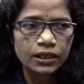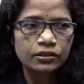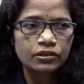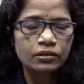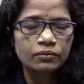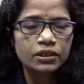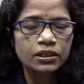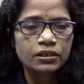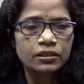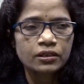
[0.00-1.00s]

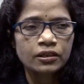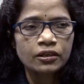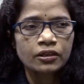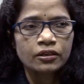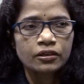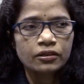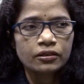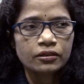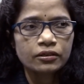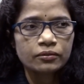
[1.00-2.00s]
services
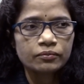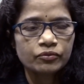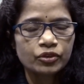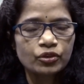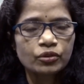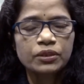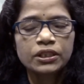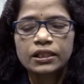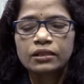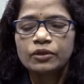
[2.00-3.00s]
should be
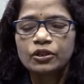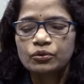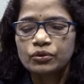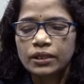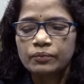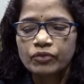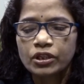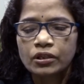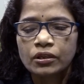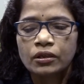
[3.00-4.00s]
delivered to them,
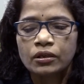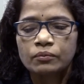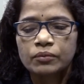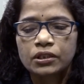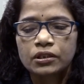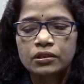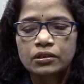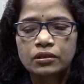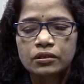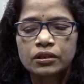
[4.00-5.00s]

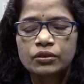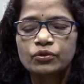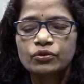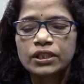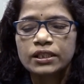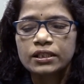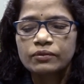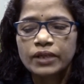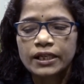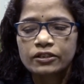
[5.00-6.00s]
because due to
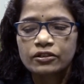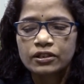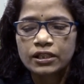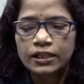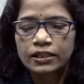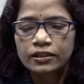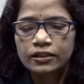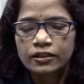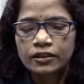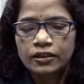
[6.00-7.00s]
changing factors like
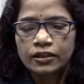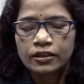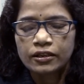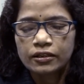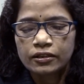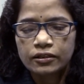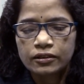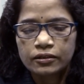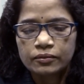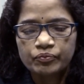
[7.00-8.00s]

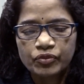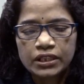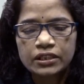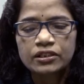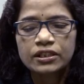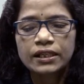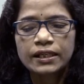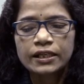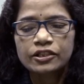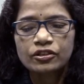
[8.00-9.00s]

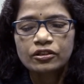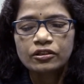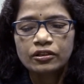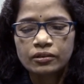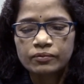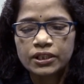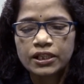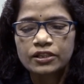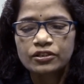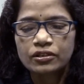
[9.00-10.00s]
industrialization,
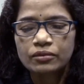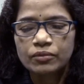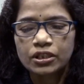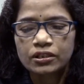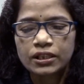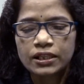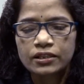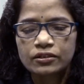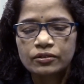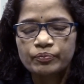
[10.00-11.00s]
urbanization,
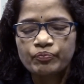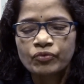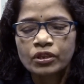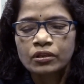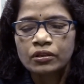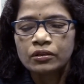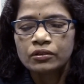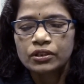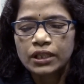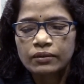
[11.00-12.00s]
modernization,
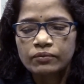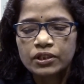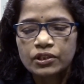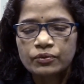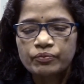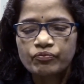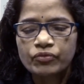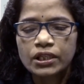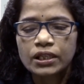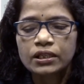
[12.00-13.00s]
tribals
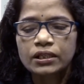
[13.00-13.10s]
are